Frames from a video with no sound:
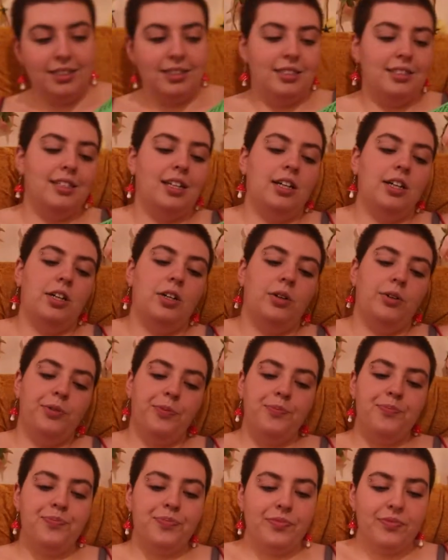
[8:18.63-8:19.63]

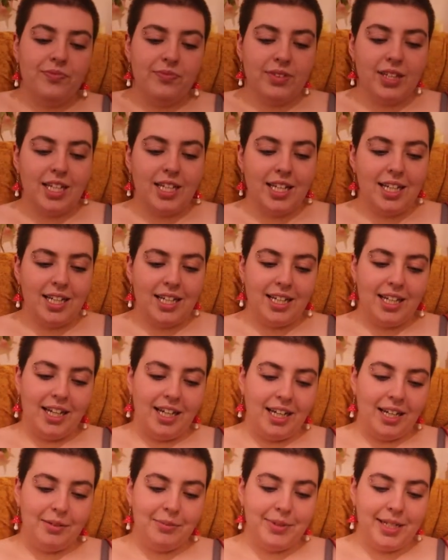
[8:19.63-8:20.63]
So
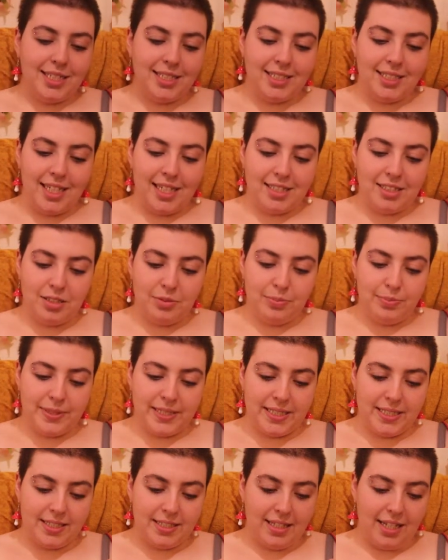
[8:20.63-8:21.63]
it says,
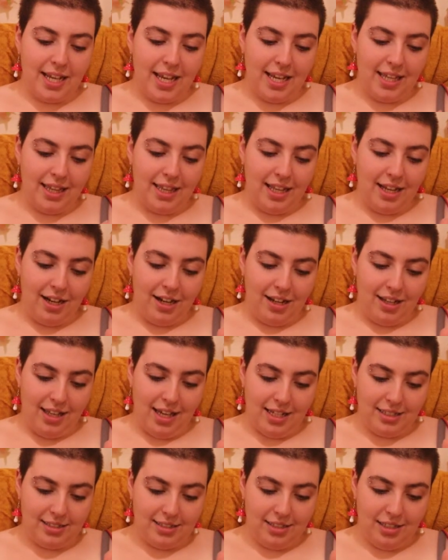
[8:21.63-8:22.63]
"Psst, hey there,
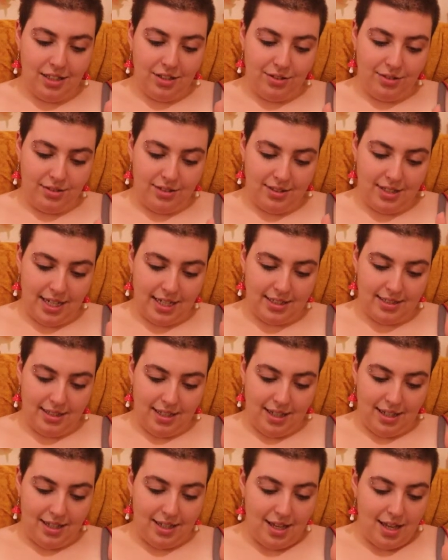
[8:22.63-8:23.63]
yes you,
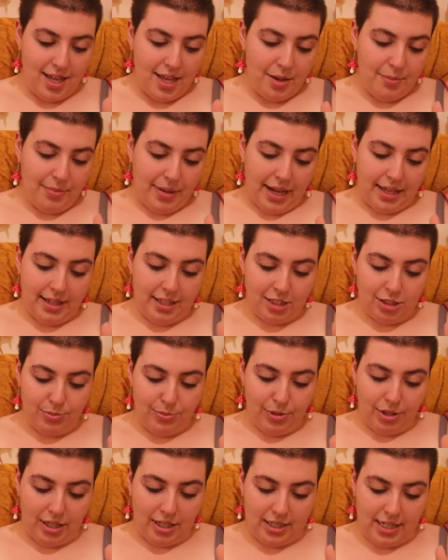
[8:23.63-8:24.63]
sexy. Buy this
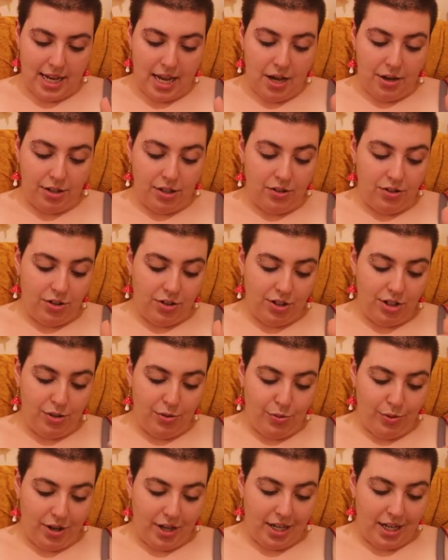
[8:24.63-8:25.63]
book now, you know
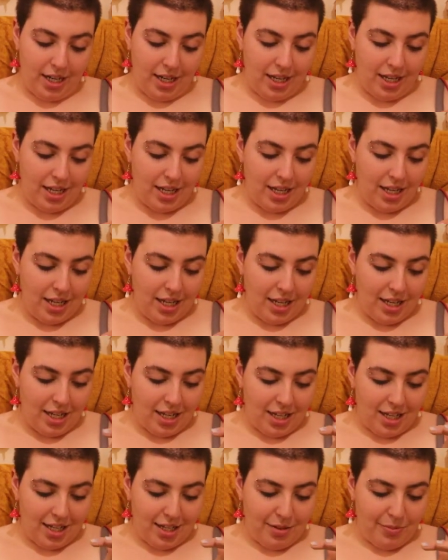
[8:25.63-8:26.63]
you want it.
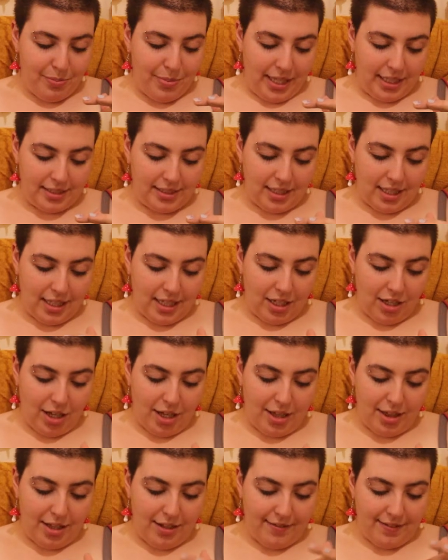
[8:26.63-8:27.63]
Best-selling
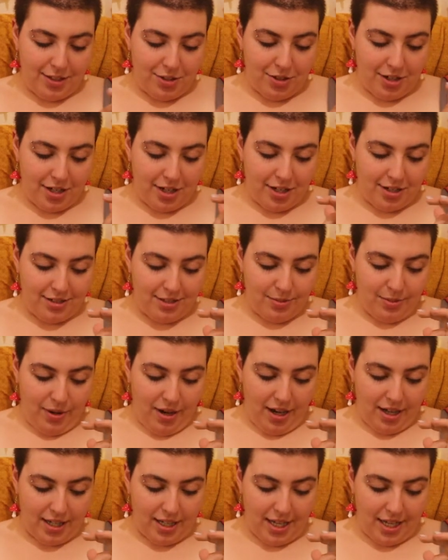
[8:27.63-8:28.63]
author of The Drunkard's
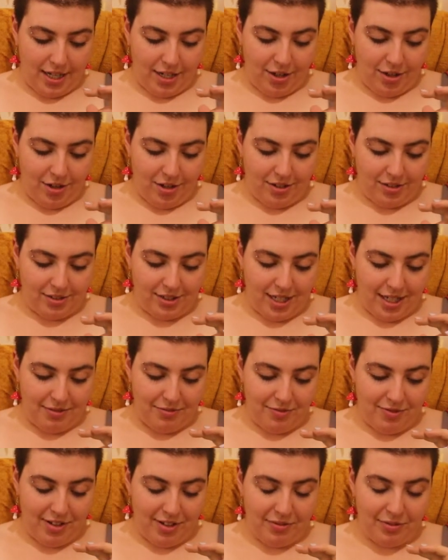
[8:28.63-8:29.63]
Walk and your
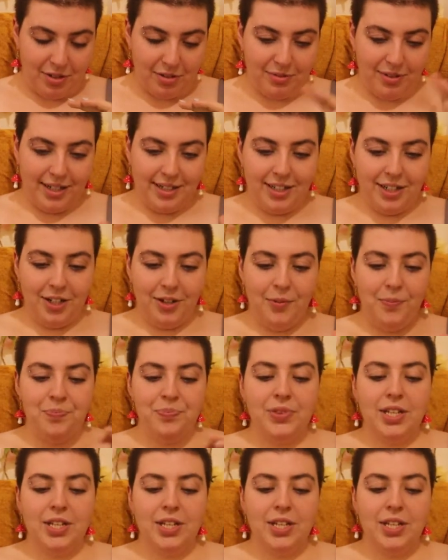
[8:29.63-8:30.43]
all-time favorite writer."